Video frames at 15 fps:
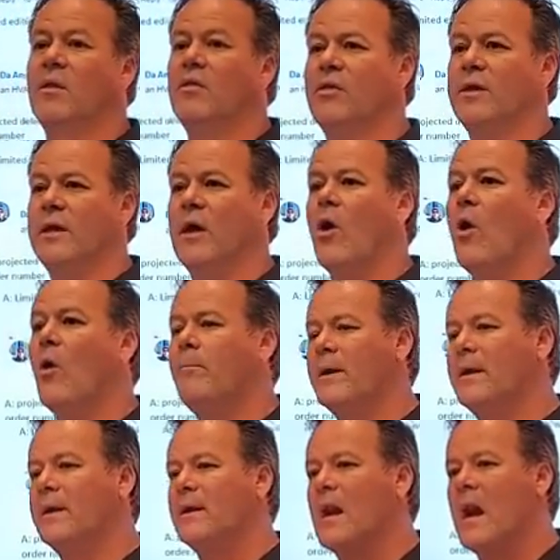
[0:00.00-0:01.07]
The
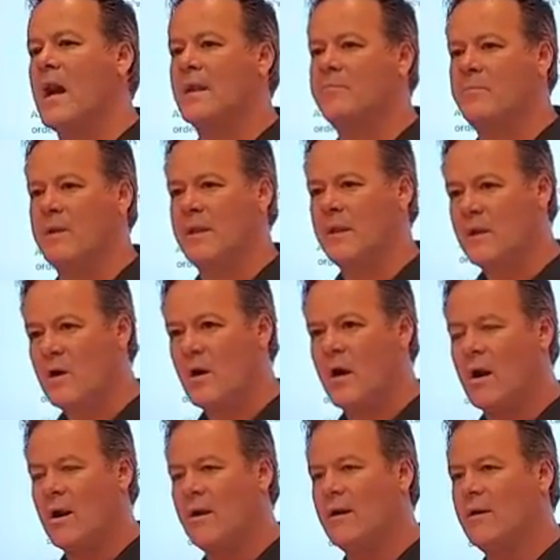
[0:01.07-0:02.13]
open cockpit
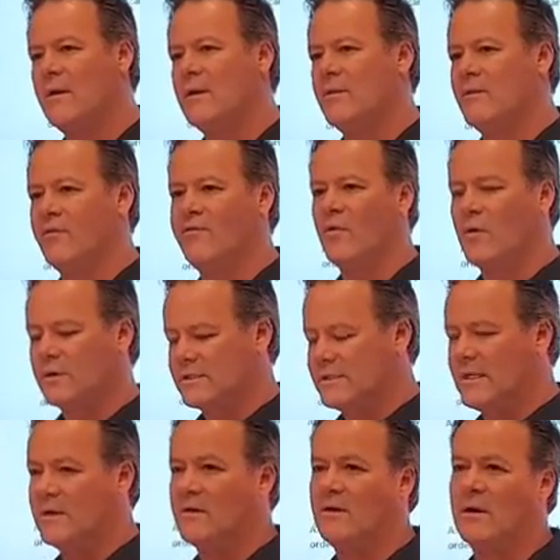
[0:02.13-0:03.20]
car, the
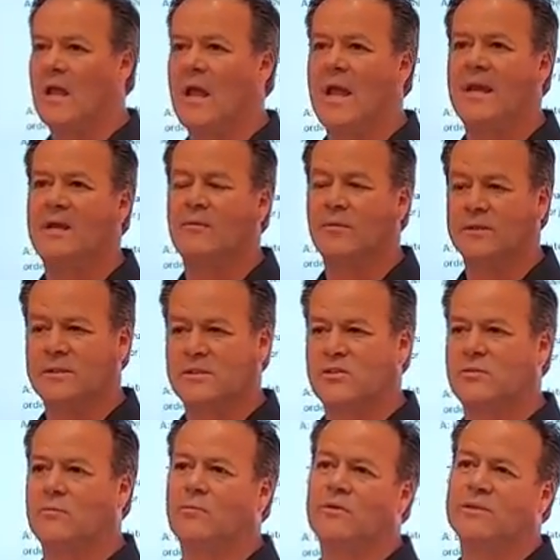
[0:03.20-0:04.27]
four-seater
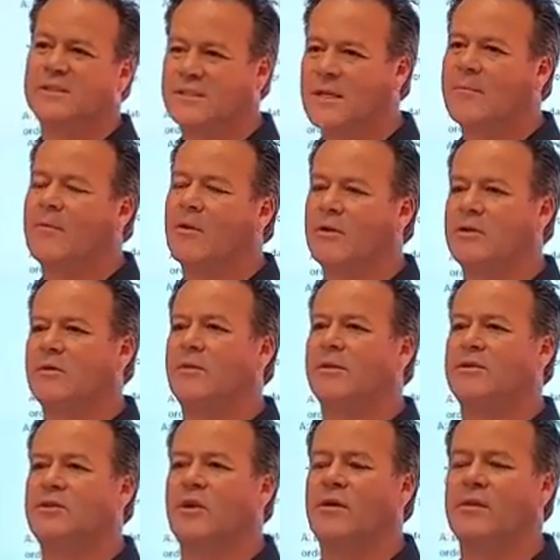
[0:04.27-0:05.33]
was similar to
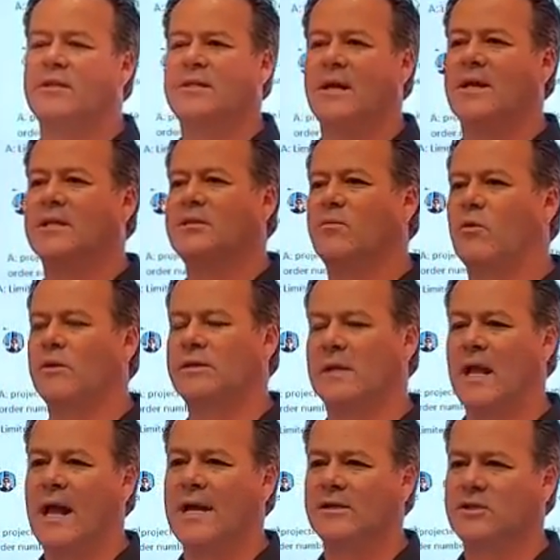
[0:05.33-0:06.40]
what was shown at the Sand Sports
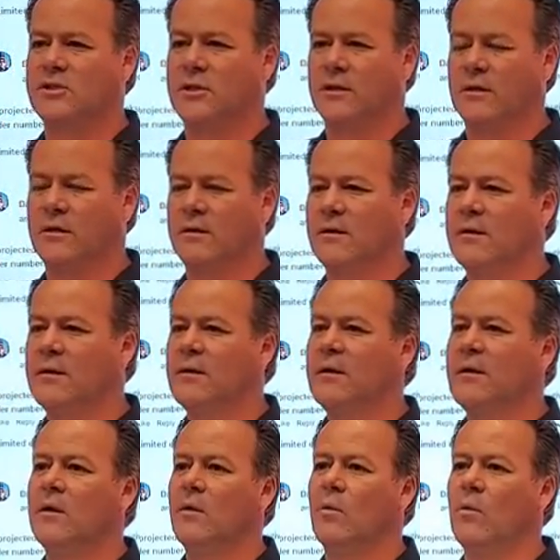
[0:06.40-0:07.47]
last year,
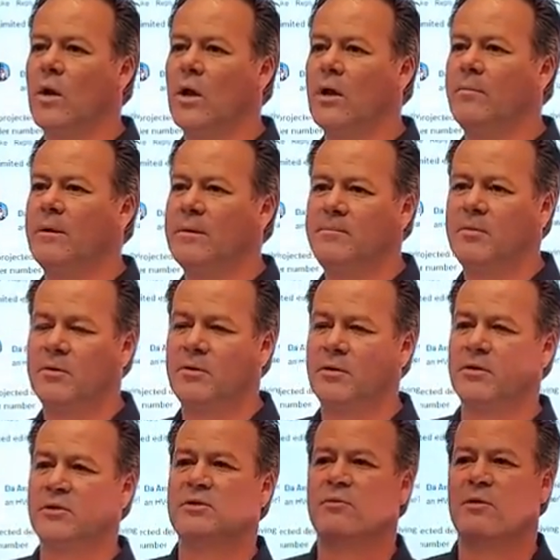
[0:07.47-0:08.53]
will be
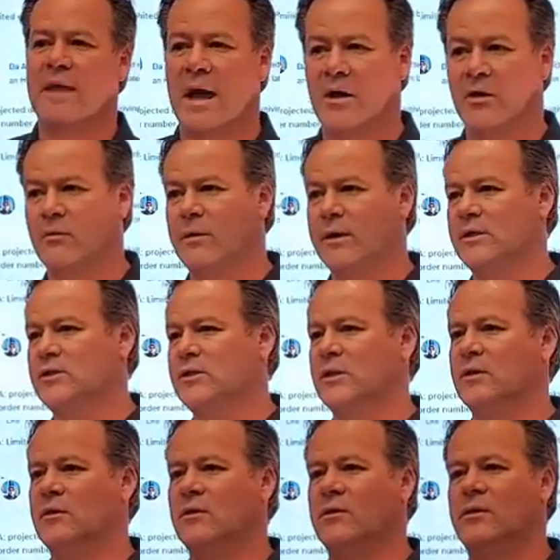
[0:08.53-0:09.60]
produced without a
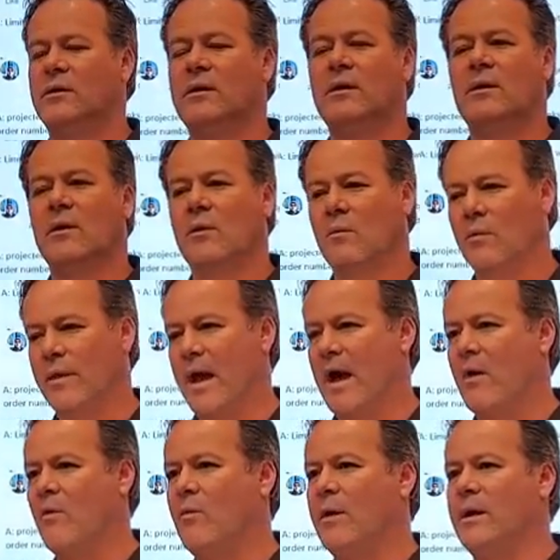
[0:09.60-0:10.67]
windshield,
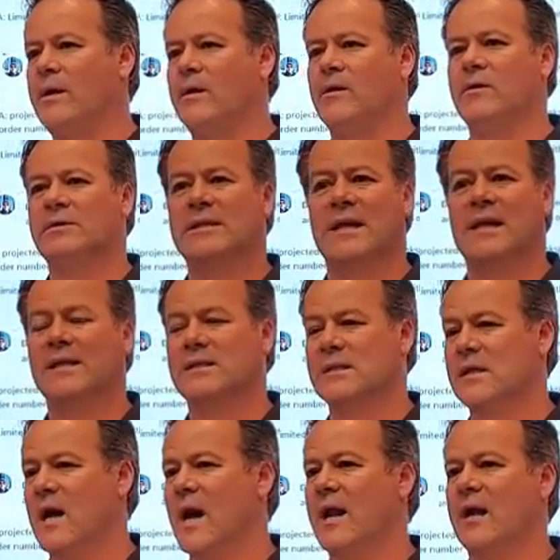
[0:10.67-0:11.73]
without windows, and it's
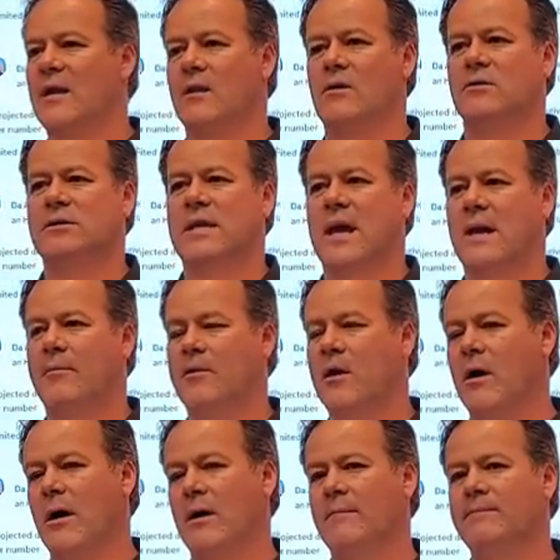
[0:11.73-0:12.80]
not a closed cab
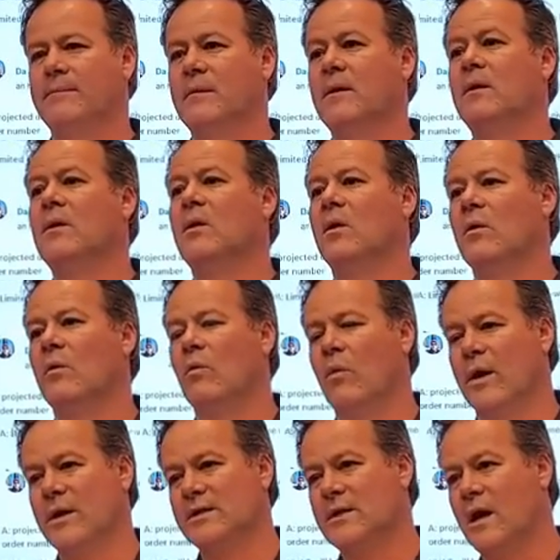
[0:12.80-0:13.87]
car.
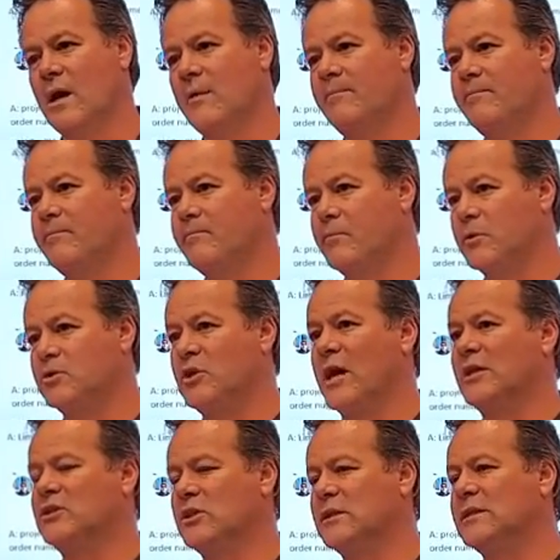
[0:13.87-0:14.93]
What is our
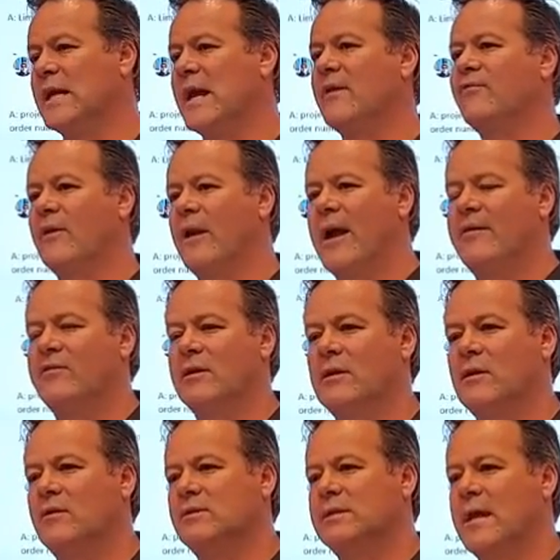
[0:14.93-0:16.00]
projection date for having a
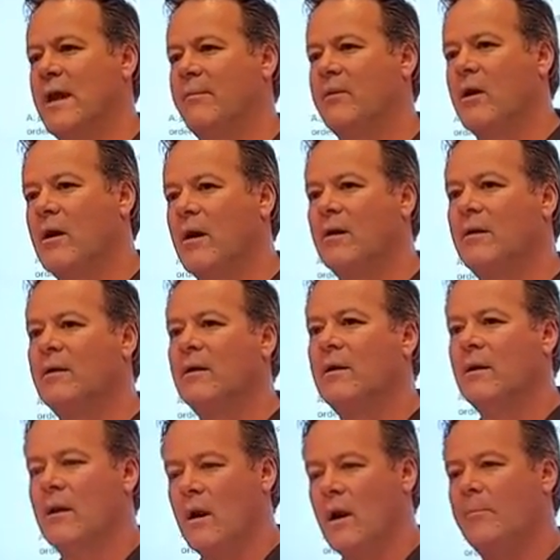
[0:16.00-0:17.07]
closed cab car?
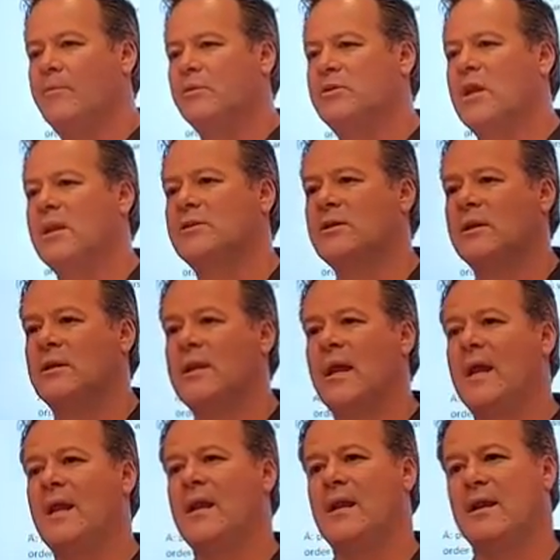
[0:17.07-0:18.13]
Our projection
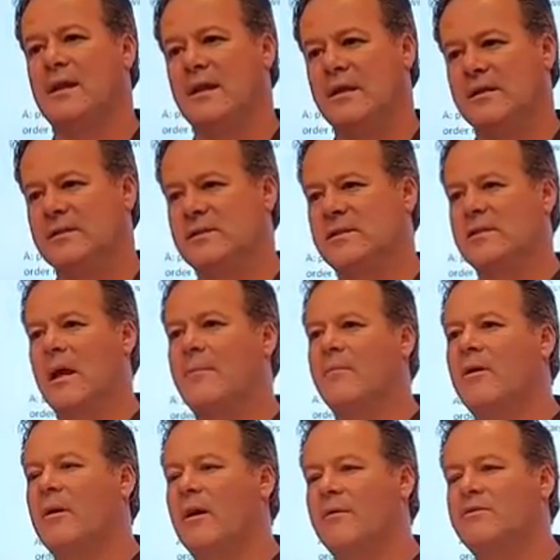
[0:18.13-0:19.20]
date is
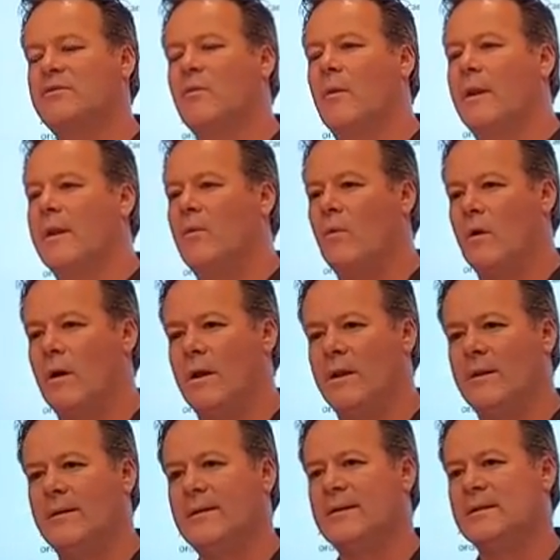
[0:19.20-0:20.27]
summer of
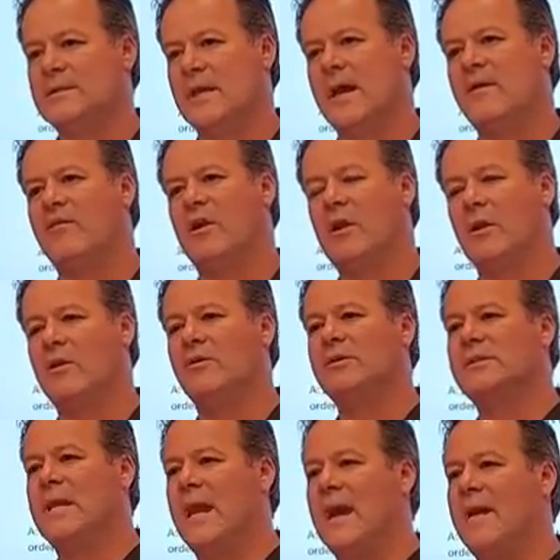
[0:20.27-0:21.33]
21 to have a
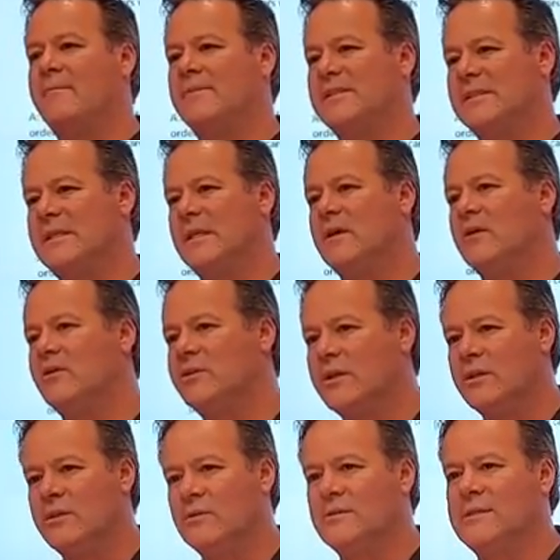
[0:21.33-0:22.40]
closed cab sealed
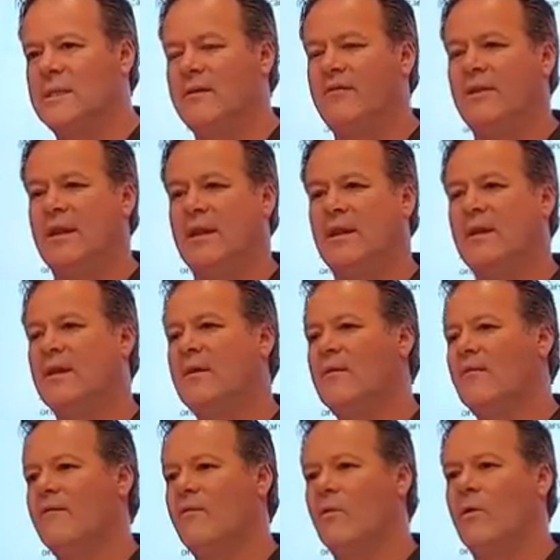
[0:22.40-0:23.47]
UTV
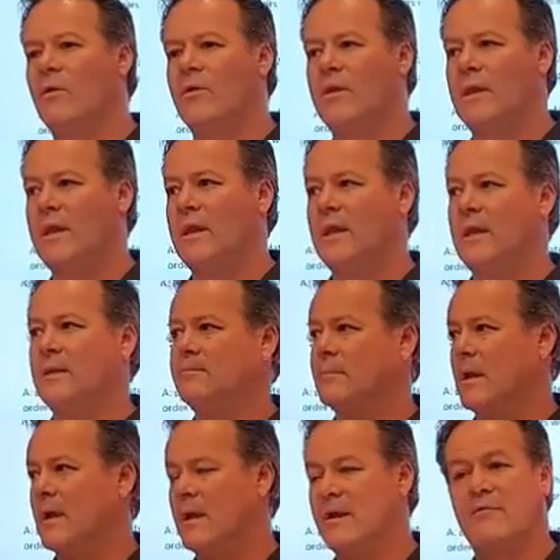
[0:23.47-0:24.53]
for
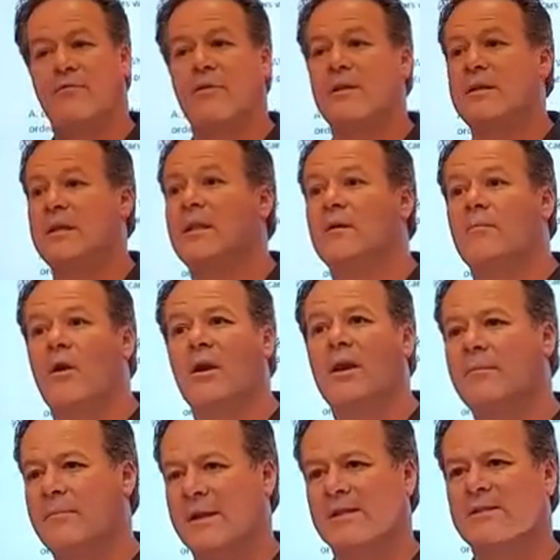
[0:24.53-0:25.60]
the dealer
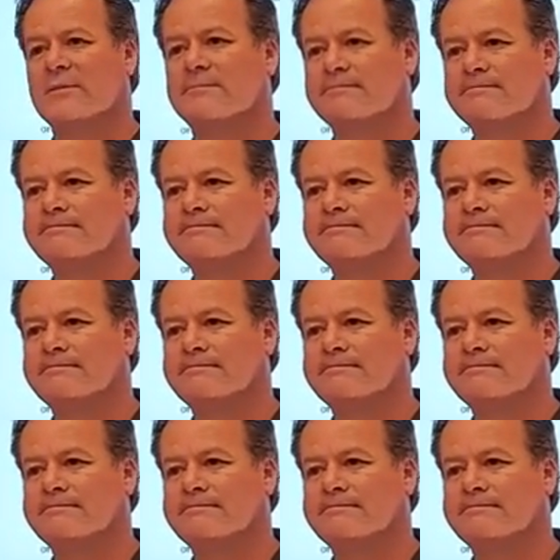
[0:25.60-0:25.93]
market base.